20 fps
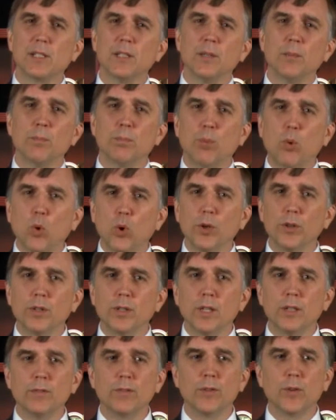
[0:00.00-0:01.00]
an
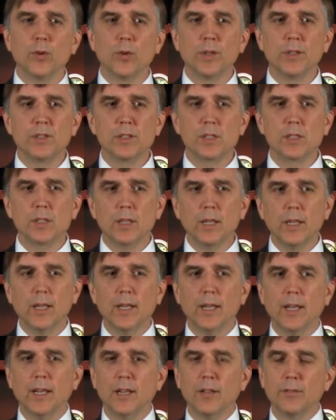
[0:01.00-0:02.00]
important influence
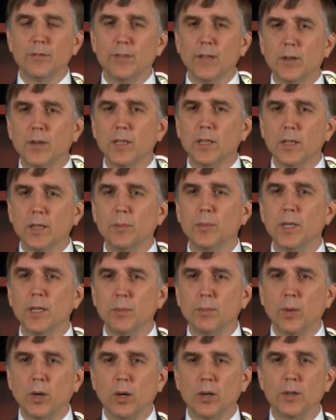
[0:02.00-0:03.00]
in a very
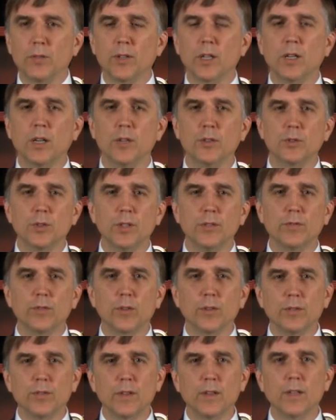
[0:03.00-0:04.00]
limited part of the country
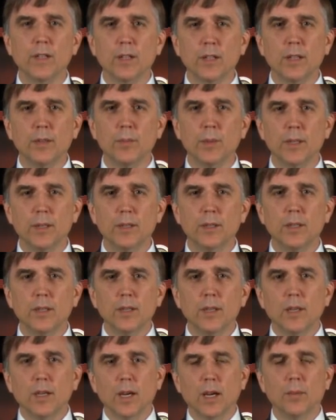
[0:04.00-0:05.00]
for a very limited
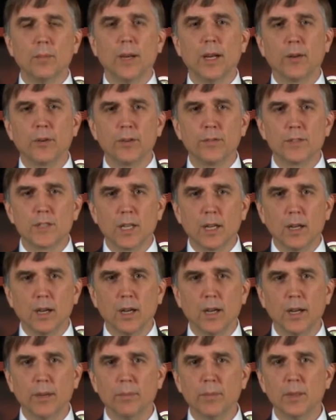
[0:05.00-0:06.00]
amount of
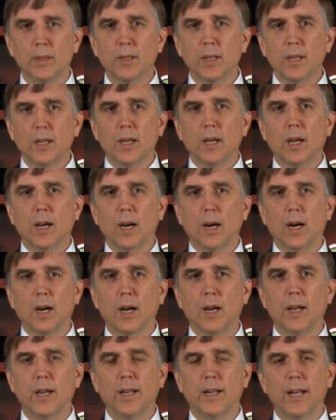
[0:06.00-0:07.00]
time.
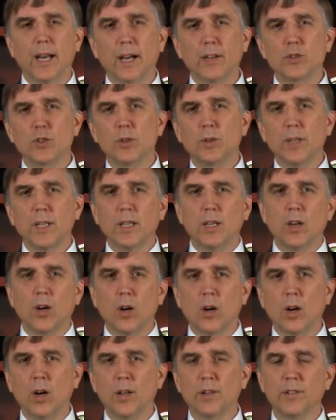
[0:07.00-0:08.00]
It actually
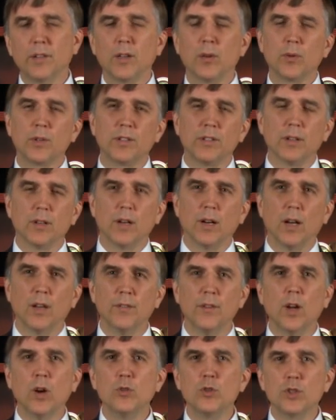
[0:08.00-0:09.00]
caused, there was a
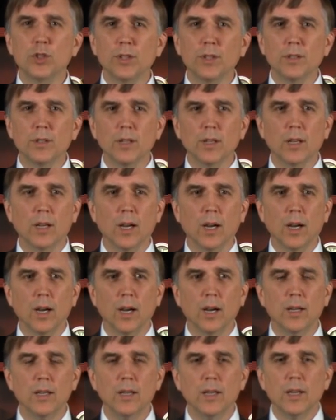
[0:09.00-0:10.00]
notion,
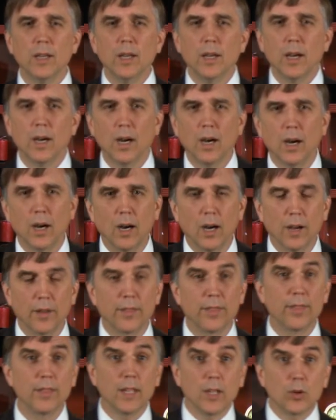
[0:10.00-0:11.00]
a
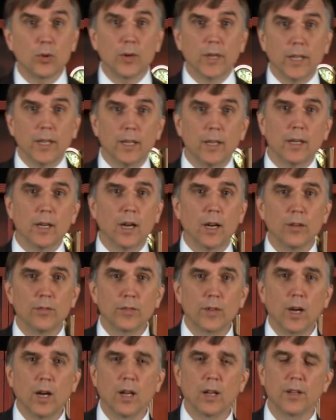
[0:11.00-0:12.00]
theory
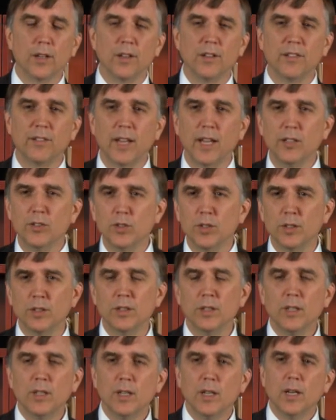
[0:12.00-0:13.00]
of
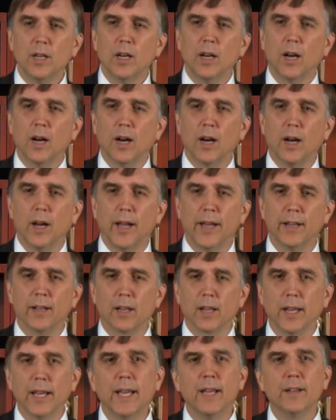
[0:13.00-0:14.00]
colonization and
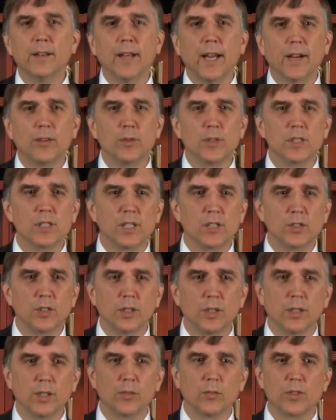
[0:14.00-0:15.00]
land
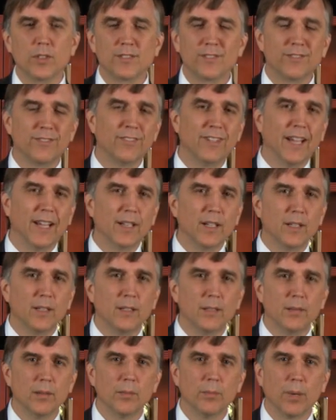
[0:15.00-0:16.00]
acquisition that was
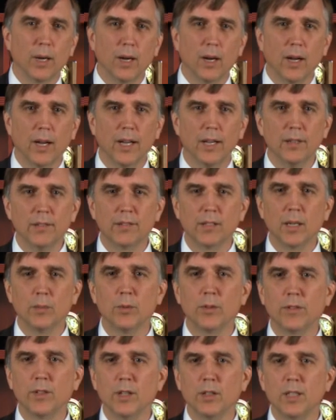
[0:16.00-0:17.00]
vetted by some
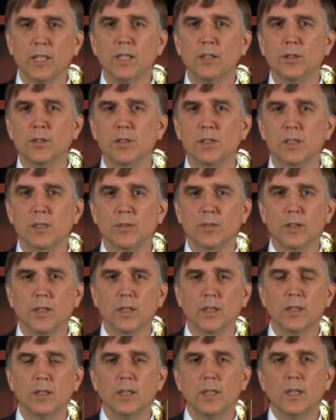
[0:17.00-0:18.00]
of the leaders of
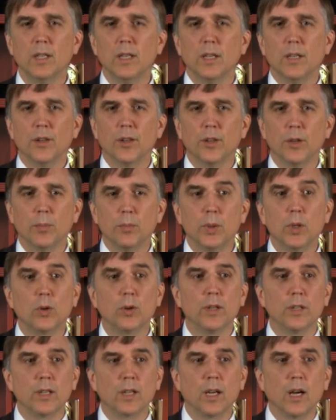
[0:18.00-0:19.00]
the
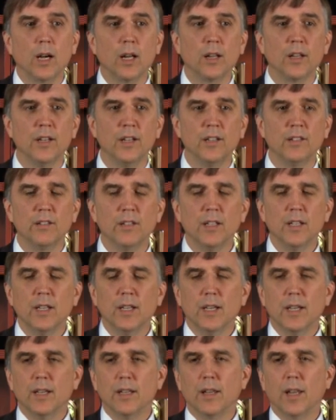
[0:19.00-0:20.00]
Puritan colonies
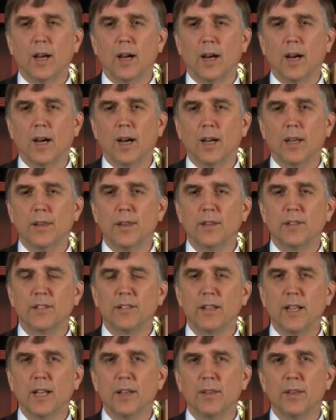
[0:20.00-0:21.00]
that
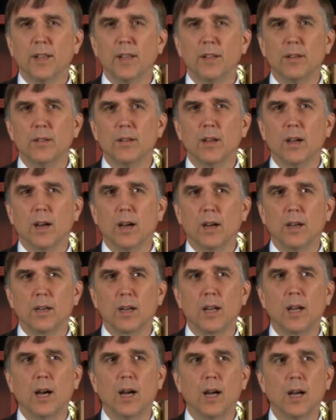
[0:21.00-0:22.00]
said that
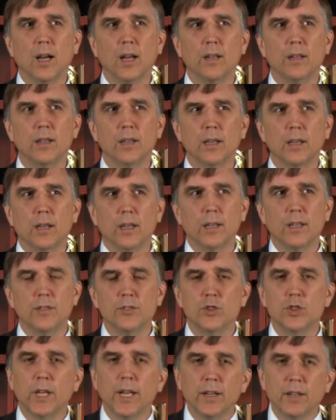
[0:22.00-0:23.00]
God
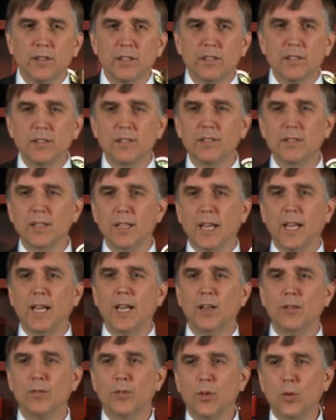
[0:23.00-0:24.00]
in Genesis
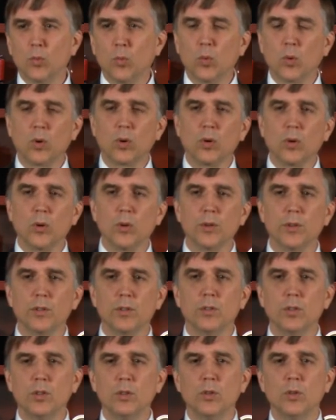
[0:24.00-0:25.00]
gave the world
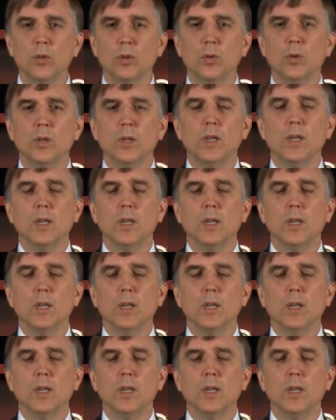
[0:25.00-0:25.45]
to